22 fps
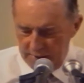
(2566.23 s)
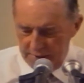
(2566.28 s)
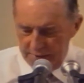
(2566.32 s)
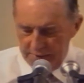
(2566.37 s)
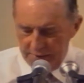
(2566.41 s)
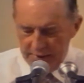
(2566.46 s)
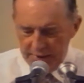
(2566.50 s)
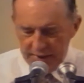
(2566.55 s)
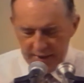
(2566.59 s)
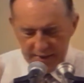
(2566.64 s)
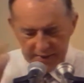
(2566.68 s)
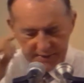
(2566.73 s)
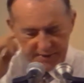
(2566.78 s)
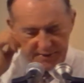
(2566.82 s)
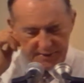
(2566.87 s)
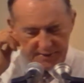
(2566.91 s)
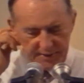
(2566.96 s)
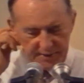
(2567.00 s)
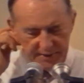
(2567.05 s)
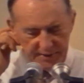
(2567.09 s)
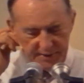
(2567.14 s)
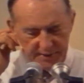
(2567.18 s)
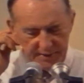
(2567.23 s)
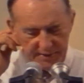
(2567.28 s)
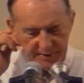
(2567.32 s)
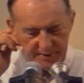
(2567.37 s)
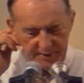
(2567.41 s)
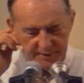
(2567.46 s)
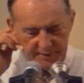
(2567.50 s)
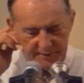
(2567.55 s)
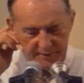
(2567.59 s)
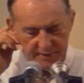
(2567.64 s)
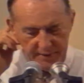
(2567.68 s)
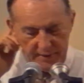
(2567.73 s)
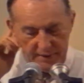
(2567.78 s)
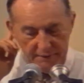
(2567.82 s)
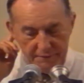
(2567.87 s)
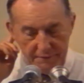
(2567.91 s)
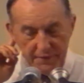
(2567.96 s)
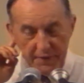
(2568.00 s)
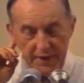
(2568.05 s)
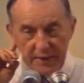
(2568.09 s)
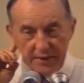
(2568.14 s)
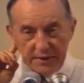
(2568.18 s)
The next
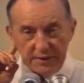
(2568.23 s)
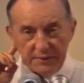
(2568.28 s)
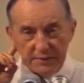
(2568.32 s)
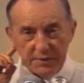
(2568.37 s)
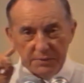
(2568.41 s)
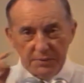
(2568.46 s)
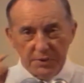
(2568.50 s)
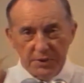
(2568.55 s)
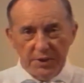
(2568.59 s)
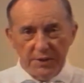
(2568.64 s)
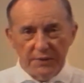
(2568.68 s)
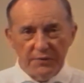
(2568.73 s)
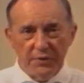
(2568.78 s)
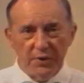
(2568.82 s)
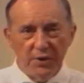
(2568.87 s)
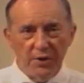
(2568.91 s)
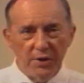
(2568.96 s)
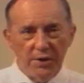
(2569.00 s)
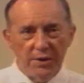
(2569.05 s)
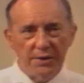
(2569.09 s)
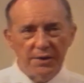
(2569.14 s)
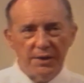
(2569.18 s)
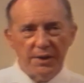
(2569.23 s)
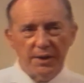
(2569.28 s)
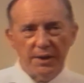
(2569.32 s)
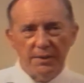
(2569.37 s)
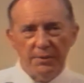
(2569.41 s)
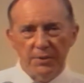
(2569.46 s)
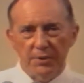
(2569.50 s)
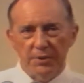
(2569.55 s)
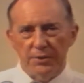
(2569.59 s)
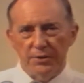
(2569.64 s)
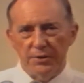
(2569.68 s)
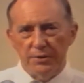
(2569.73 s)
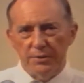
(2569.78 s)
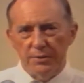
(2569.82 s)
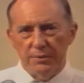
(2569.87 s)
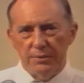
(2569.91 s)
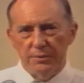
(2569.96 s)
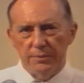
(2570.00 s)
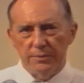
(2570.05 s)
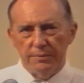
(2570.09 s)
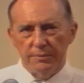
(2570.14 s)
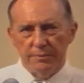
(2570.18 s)
effect of the Word of God that I want
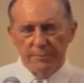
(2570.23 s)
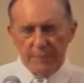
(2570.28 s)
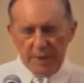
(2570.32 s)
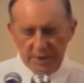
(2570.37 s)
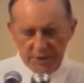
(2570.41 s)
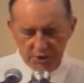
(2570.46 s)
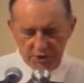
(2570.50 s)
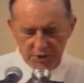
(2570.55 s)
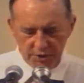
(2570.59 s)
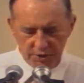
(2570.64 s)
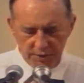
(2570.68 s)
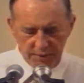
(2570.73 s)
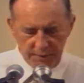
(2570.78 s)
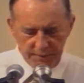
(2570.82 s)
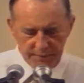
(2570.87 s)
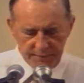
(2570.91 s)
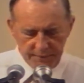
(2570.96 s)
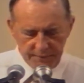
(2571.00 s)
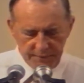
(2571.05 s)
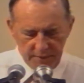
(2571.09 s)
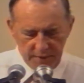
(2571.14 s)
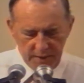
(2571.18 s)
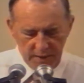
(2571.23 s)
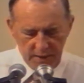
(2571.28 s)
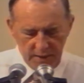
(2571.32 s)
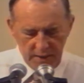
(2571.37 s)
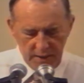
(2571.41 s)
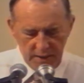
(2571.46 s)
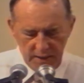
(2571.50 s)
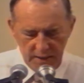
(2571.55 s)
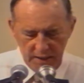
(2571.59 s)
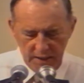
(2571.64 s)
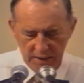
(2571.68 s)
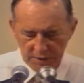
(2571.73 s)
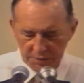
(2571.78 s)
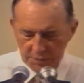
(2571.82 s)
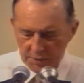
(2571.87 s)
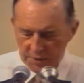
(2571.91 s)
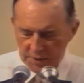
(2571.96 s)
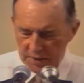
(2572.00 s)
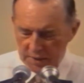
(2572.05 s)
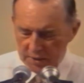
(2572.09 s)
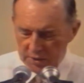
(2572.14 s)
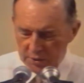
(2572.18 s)
to mention is
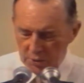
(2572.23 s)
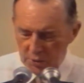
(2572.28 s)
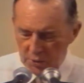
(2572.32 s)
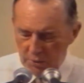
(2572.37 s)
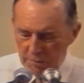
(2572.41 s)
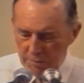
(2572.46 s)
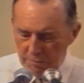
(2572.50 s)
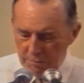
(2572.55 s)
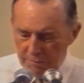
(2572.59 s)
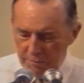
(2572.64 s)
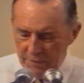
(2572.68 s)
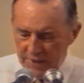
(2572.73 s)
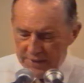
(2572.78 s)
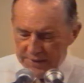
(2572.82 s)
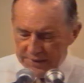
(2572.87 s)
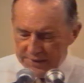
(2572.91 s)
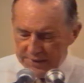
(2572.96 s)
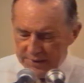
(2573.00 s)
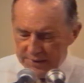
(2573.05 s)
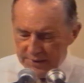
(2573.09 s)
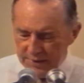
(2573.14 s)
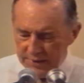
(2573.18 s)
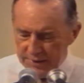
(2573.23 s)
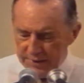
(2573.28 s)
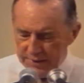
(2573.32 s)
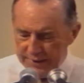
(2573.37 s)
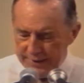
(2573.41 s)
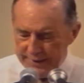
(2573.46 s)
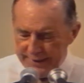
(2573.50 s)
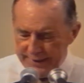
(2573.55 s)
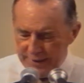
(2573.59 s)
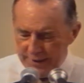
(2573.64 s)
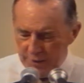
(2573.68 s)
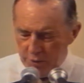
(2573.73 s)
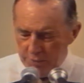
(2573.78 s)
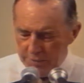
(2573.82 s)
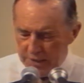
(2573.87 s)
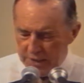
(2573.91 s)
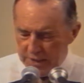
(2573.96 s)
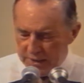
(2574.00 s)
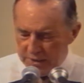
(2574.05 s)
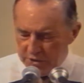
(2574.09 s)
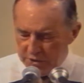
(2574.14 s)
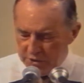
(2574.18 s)
what I call mental
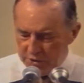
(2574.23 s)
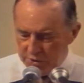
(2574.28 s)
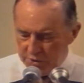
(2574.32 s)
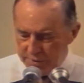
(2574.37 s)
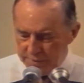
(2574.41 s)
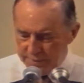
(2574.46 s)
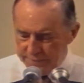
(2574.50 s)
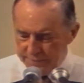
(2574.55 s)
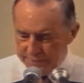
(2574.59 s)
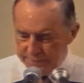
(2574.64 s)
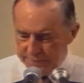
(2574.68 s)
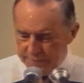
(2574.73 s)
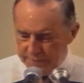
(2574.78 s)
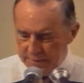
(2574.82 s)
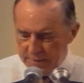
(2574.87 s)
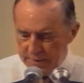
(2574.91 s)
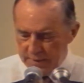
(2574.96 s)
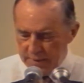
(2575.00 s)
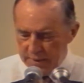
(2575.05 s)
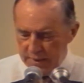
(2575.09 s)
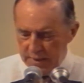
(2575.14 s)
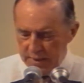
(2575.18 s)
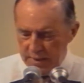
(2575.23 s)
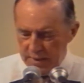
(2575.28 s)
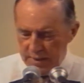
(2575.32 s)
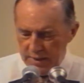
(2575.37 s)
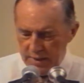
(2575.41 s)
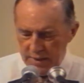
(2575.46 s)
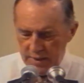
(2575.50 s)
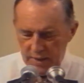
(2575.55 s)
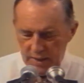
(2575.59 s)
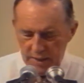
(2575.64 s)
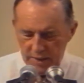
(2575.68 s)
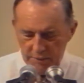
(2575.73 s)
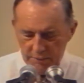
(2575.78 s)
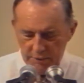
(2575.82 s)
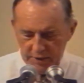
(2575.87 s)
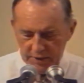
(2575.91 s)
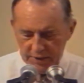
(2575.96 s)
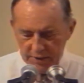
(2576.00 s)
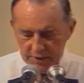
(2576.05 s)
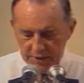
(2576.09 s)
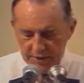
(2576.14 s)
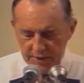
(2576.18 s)
illumination. Uh,
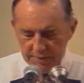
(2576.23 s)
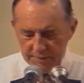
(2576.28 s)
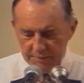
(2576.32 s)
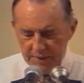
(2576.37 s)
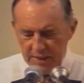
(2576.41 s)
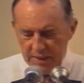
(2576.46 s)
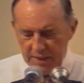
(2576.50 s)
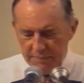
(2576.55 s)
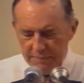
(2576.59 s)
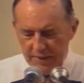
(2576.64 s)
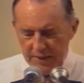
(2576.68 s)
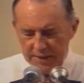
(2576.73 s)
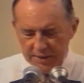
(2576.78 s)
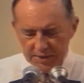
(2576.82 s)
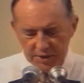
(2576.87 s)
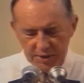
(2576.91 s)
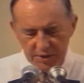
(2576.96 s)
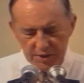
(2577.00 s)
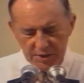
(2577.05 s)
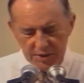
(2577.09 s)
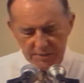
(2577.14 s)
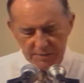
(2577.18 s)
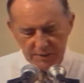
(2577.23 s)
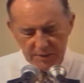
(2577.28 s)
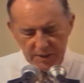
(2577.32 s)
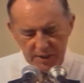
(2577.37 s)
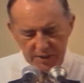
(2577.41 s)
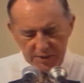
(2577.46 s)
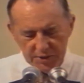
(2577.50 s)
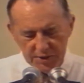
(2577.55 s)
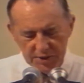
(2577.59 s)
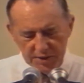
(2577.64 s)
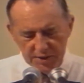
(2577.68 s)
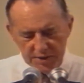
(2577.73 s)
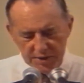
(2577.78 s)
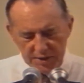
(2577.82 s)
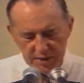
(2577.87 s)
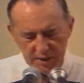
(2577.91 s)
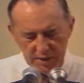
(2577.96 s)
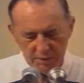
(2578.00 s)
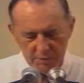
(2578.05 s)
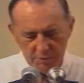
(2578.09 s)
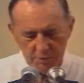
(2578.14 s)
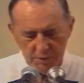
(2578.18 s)
we could take many passages, but I'll just
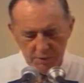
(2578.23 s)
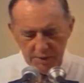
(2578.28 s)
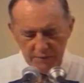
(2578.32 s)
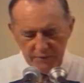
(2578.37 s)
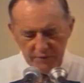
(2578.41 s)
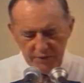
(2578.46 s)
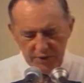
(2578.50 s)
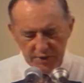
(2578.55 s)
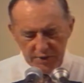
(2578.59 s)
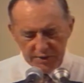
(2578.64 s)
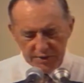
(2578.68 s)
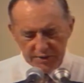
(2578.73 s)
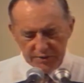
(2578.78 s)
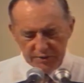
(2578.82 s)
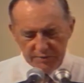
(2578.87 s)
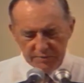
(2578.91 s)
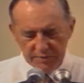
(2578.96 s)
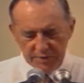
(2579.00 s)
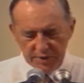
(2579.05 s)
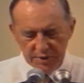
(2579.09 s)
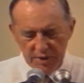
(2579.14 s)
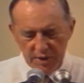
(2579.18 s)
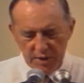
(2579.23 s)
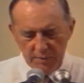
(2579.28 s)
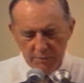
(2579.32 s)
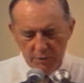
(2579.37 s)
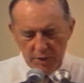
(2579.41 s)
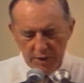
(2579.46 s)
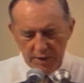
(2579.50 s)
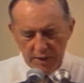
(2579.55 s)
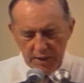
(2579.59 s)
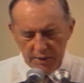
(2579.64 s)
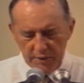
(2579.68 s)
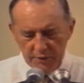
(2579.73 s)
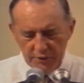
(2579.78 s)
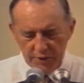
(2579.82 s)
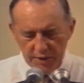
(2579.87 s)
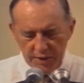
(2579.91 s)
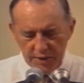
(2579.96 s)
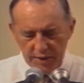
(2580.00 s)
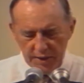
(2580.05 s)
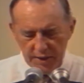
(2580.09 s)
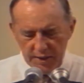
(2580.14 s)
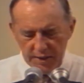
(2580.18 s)
take one verse from Psalm
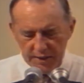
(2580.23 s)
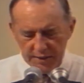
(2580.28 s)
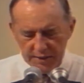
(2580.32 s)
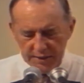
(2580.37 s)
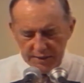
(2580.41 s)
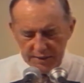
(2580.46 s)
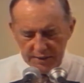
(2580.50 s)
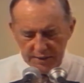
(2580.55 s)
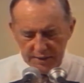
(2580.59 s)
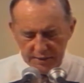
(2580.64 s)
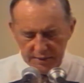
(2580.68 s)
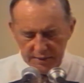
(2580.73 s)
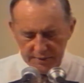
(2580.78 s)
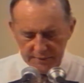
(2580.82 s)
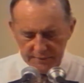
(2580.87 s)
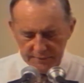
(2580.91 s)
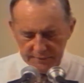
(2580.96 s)
119.